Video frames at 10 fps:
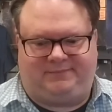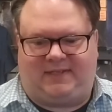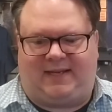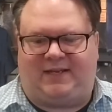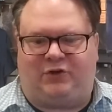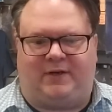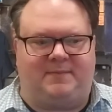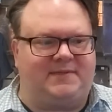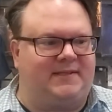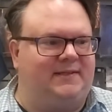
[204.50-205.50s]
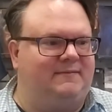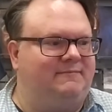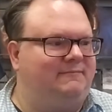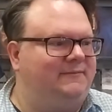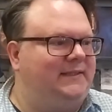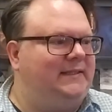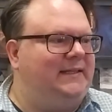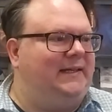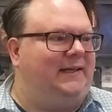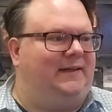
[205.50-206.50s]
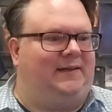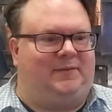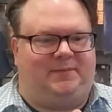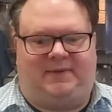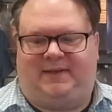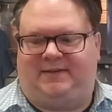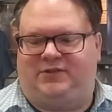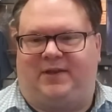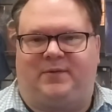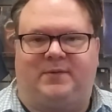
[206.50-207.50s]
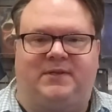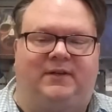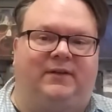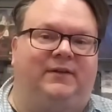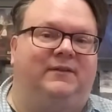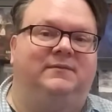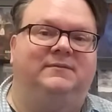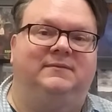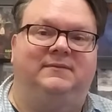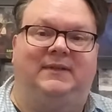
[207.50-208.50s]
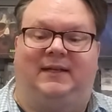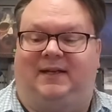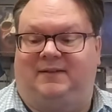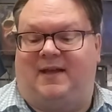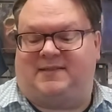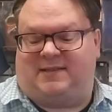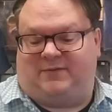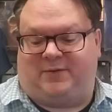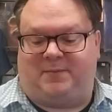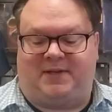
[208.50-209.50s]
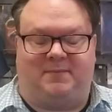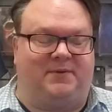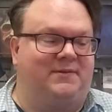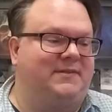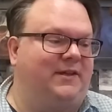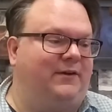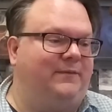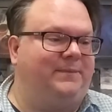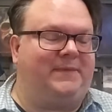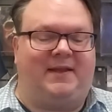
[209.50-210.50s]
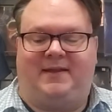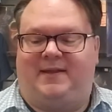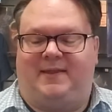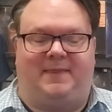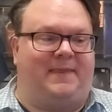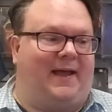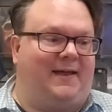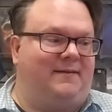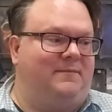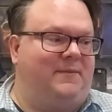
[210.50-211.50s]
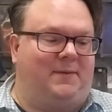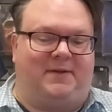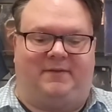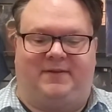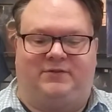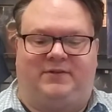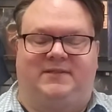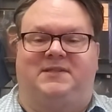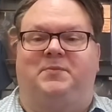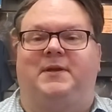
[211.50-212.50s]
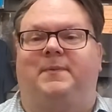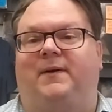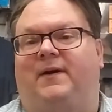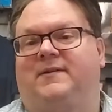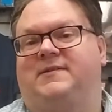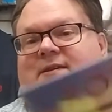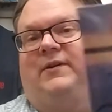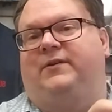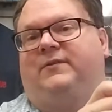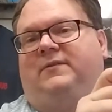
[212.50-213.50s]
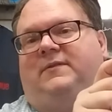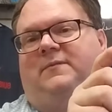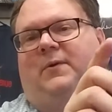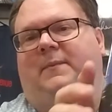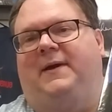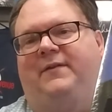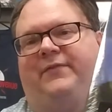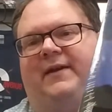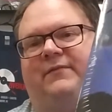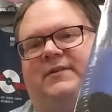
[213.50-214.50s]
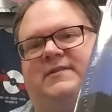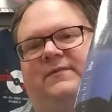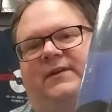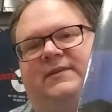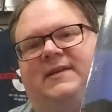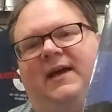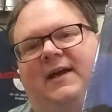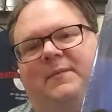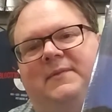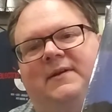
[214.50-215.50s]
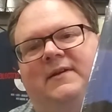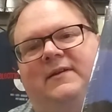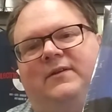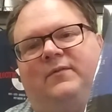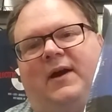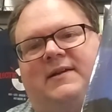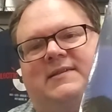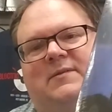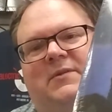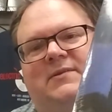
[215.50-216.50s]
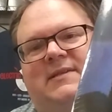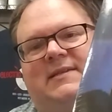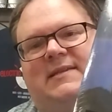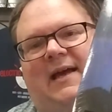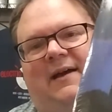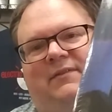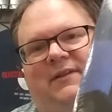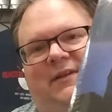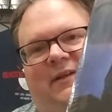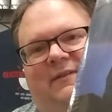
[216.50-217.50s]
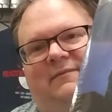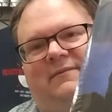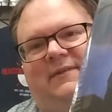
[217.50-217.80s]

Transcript: King Crimson, um, Jethro Tull, uh, lots of different people. So that may be of interest to people. Also, one of my favorites of all time, Roxy Music's Avalon.